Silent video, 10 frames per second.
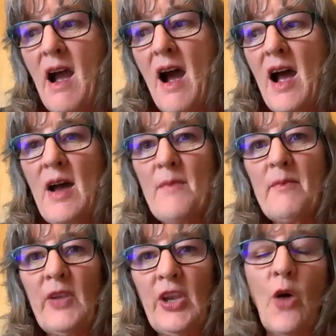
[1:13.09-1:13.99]

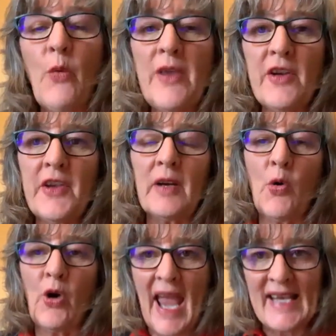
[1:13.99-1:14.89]
whether they're
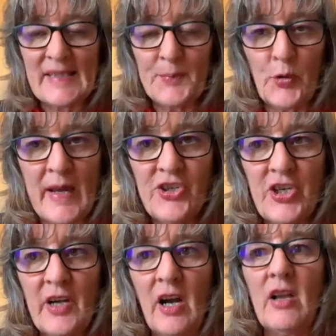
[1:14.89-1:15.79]
more
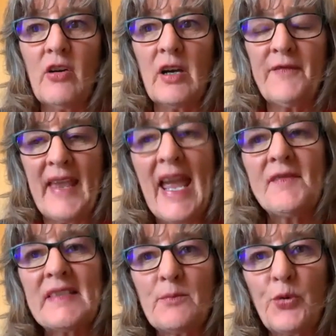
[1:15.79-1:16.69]
aspirational or if they have
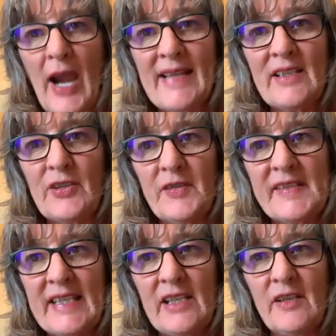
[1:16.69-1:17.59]
some practical
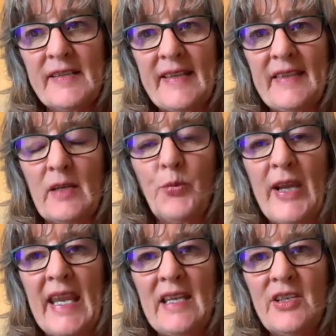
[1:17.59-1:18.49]
skills that they're
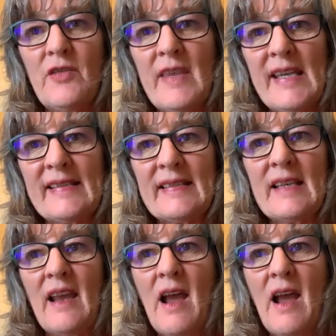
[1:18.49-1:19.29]
bringing to this.